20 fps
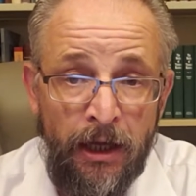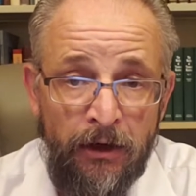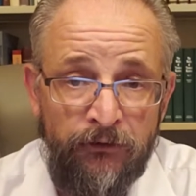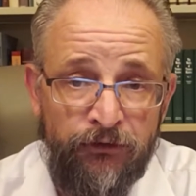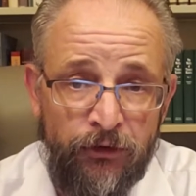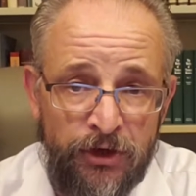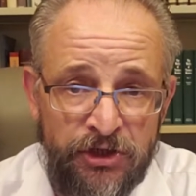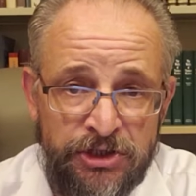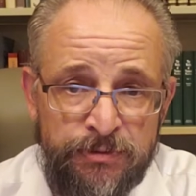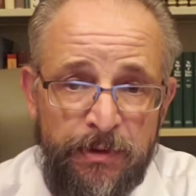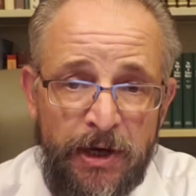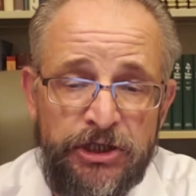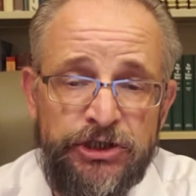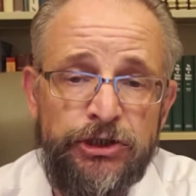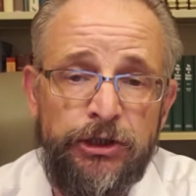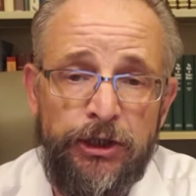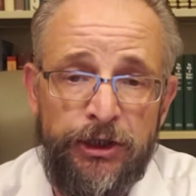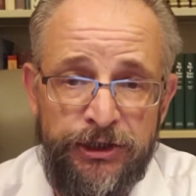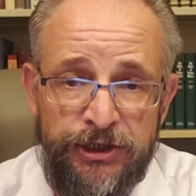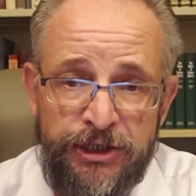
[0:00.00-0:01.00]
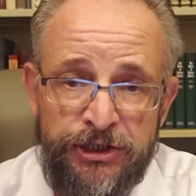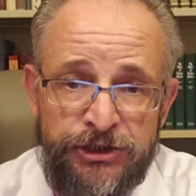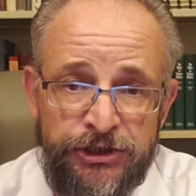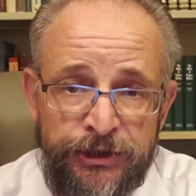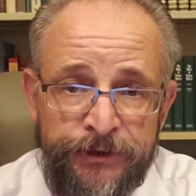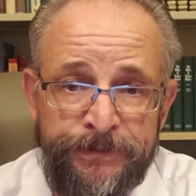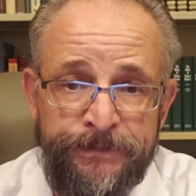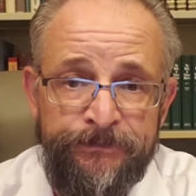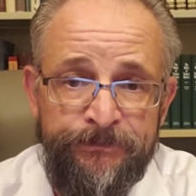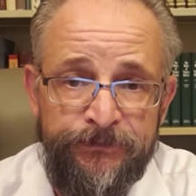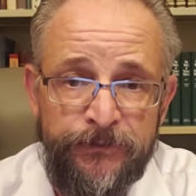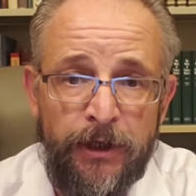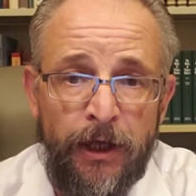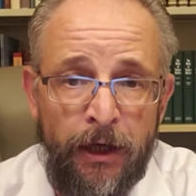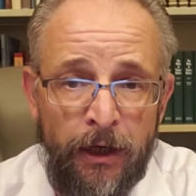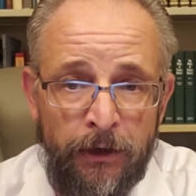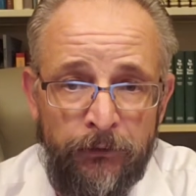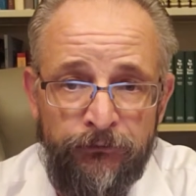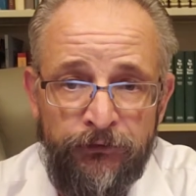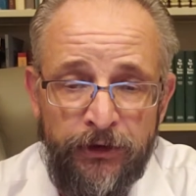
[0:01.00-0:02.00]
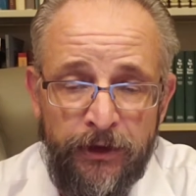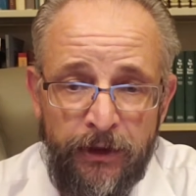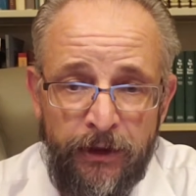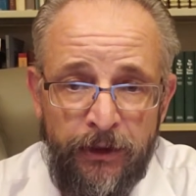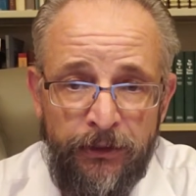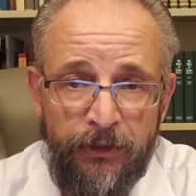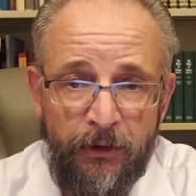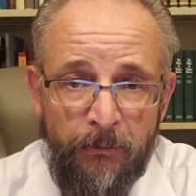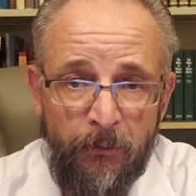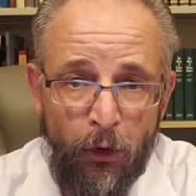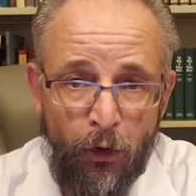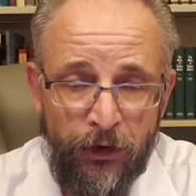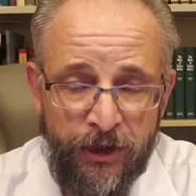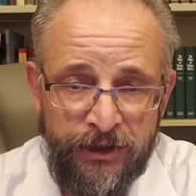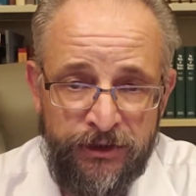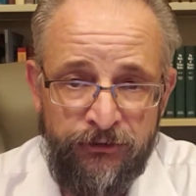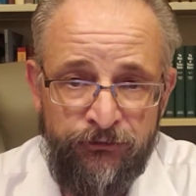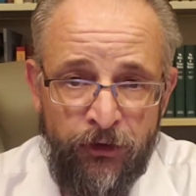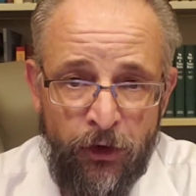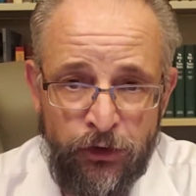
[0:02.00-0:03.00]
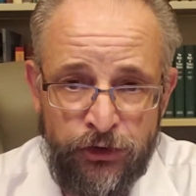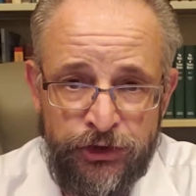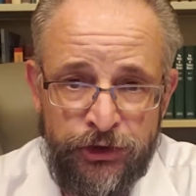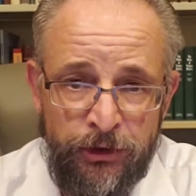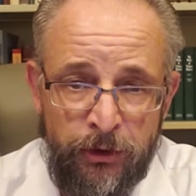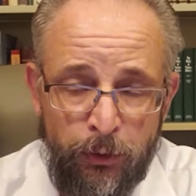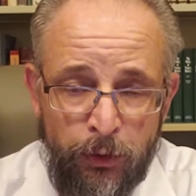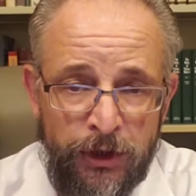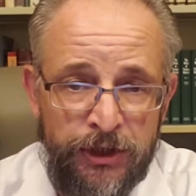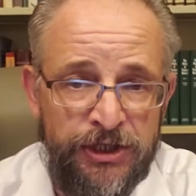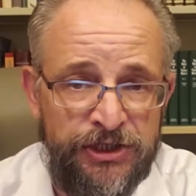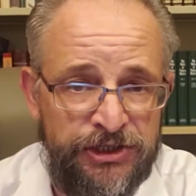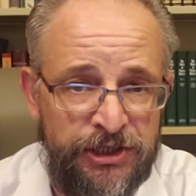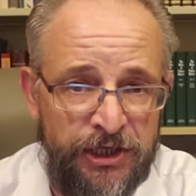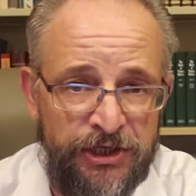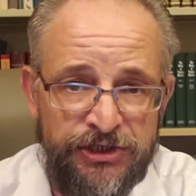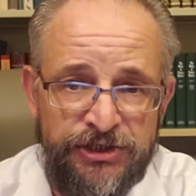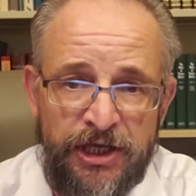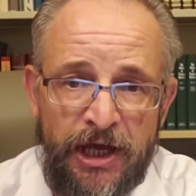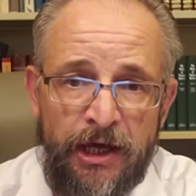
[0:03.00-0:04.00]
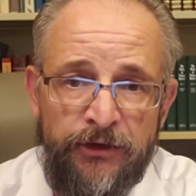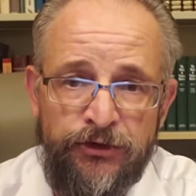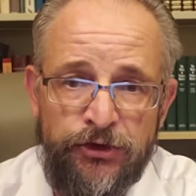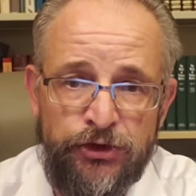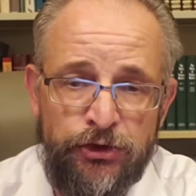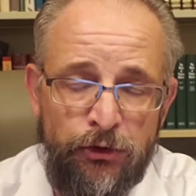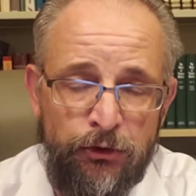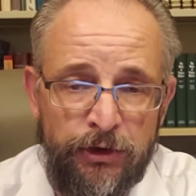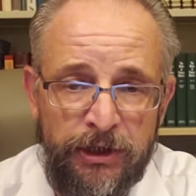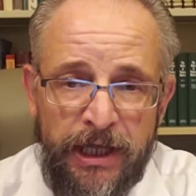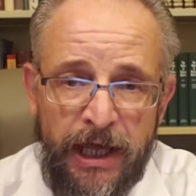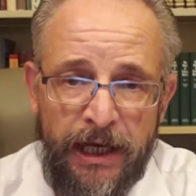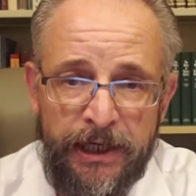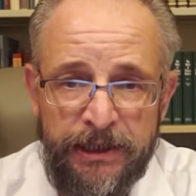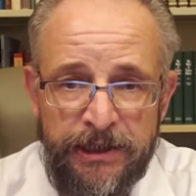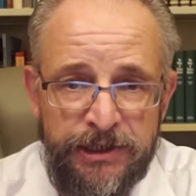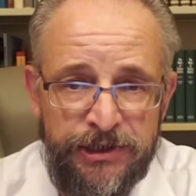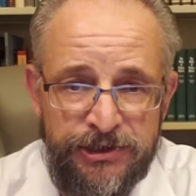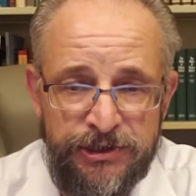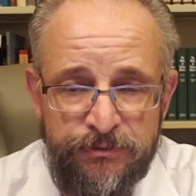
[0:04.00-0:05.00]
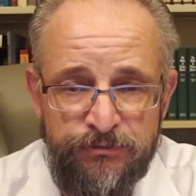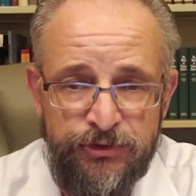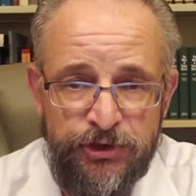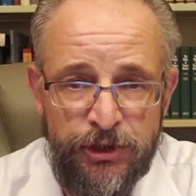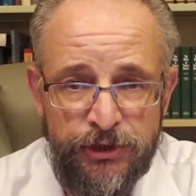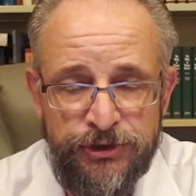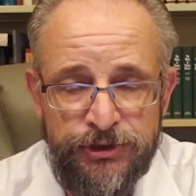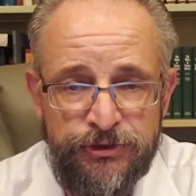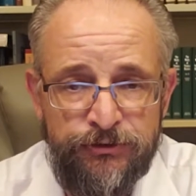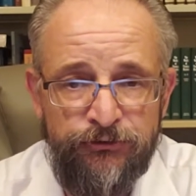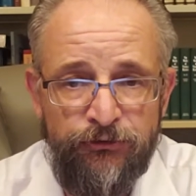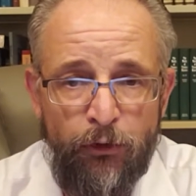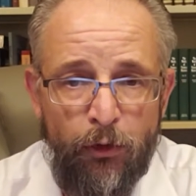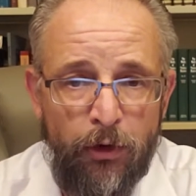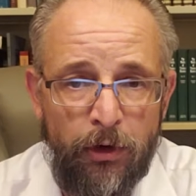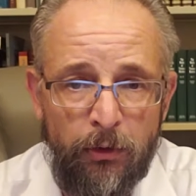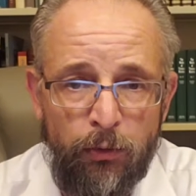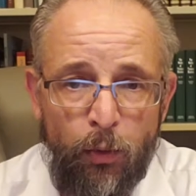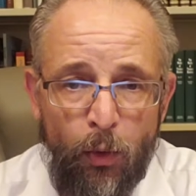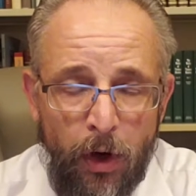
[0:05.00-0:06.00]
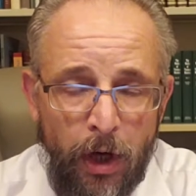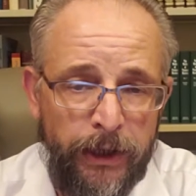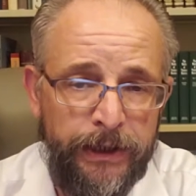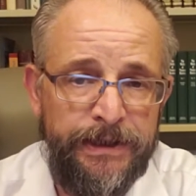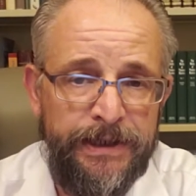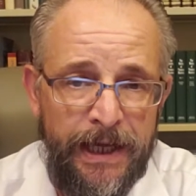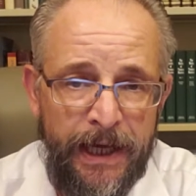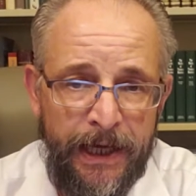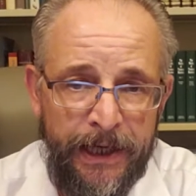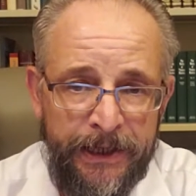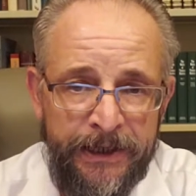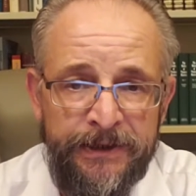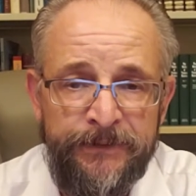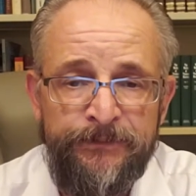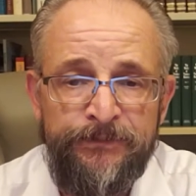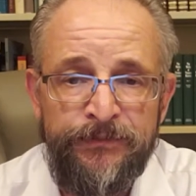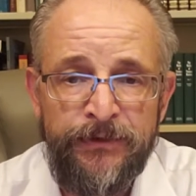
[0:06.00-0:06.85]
for a special edition of the Morning Devotional. We're going to set aside the shorter catechism just for one day.